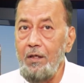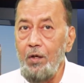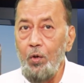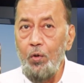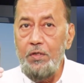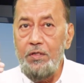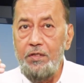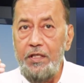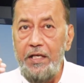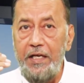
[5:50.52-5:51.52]
Whose
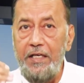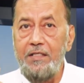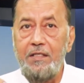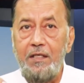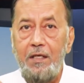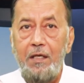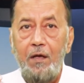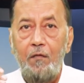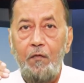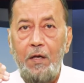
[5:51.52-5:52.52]
deeds
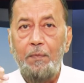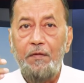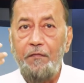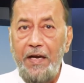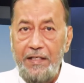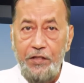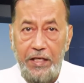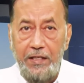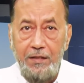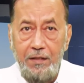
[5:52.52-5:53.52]
will be
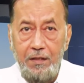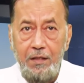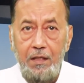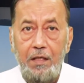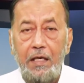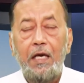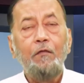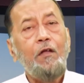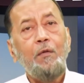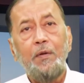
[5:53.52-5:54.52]
weighty, he
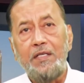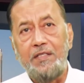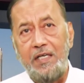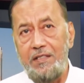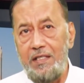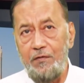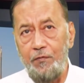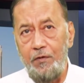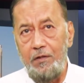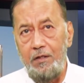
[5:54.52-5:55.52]
will be
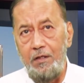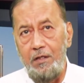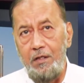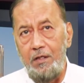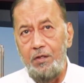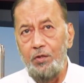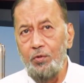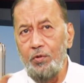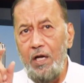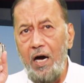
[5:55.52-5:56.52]
successful.
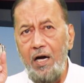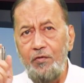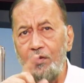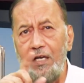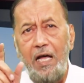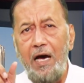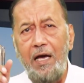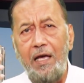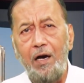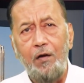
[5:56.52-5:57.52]
Do not
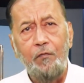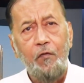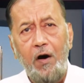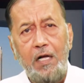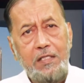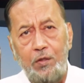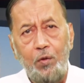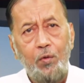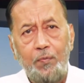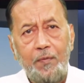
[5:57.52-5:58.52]
rely on false
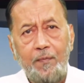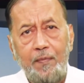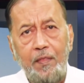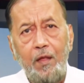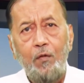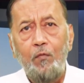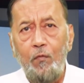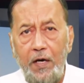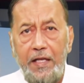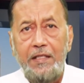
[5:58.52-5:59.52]
hope.
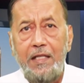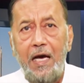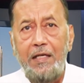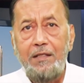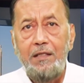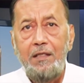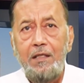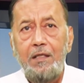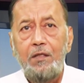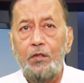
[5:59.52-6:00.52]
Worry that
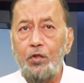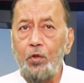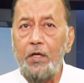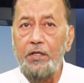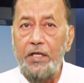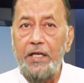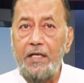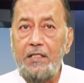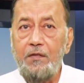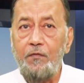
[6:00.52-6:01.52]
your
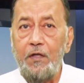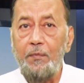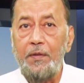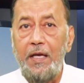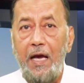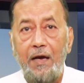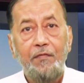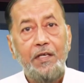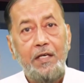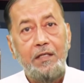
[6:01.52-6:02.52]
deeds will be
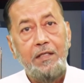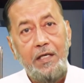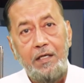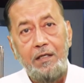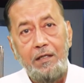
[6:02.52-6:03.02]
heavier there.